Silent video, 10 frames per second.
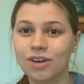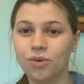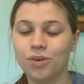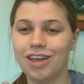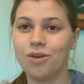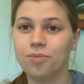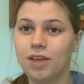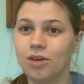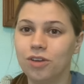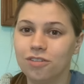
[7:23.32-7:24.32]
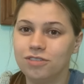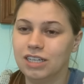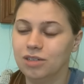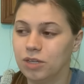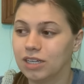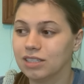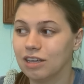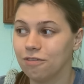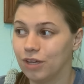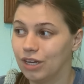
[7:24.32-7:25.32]
without being weaved in because
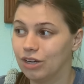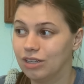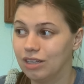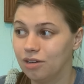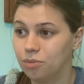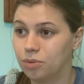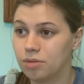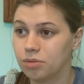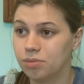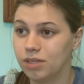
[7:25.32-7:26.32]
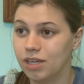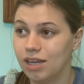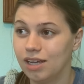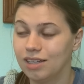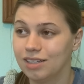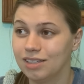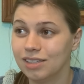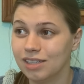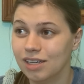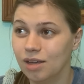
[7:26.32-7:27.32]
I figured that I would probably
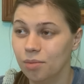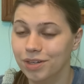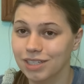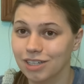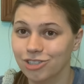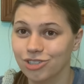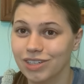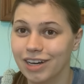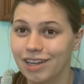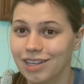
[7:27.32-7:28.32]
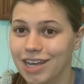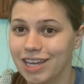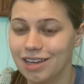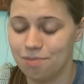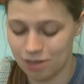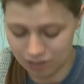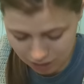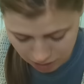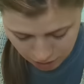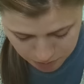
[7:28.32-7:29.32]
potentially not like it based
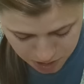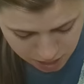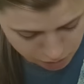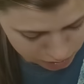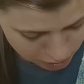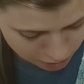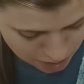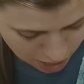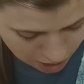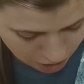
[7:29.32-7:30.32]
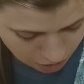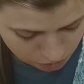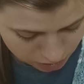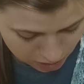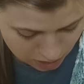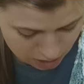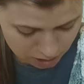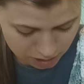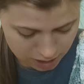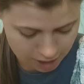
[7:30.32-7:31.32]
on how big it was coming out.
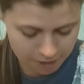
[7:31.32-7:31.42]
And